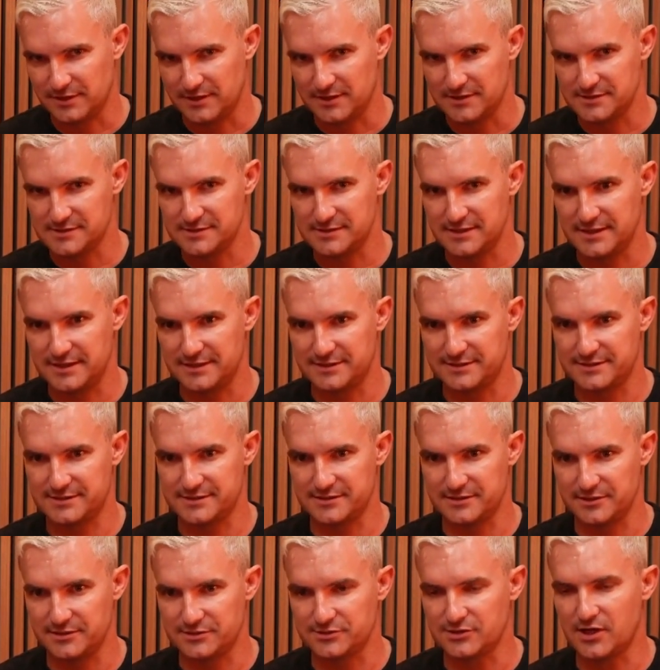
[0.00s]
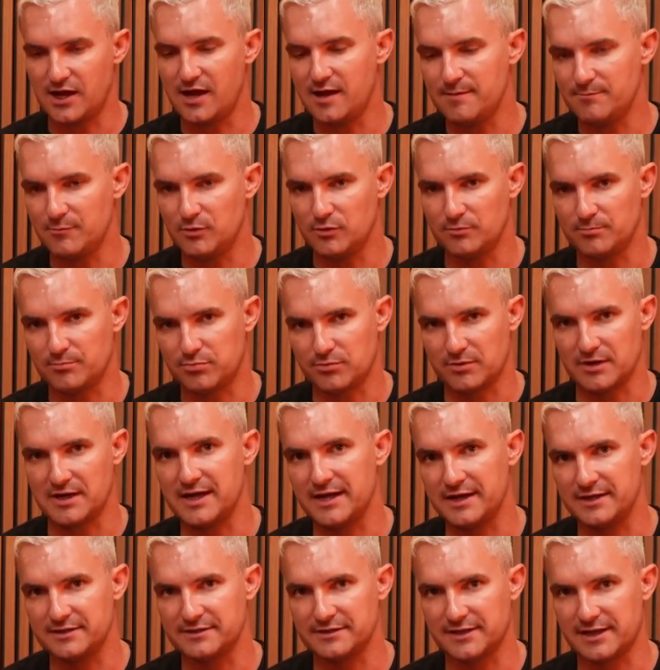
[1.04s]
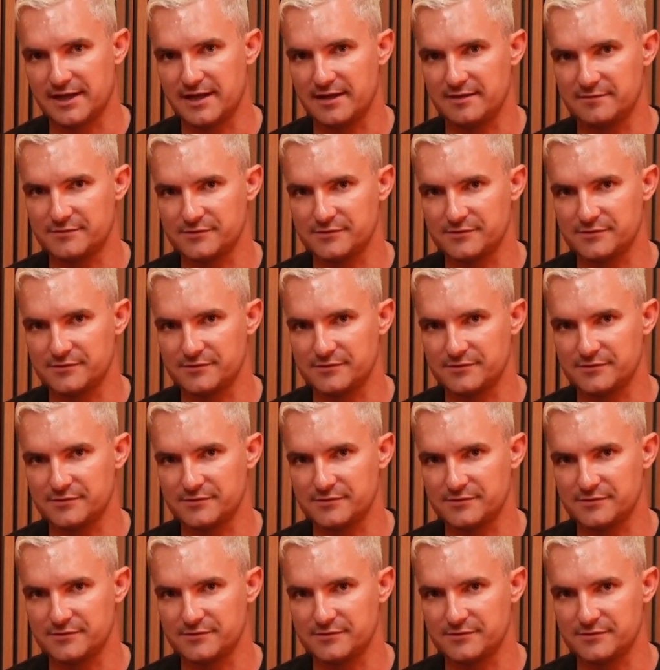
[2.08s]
guys. It's the time on brand. Okay.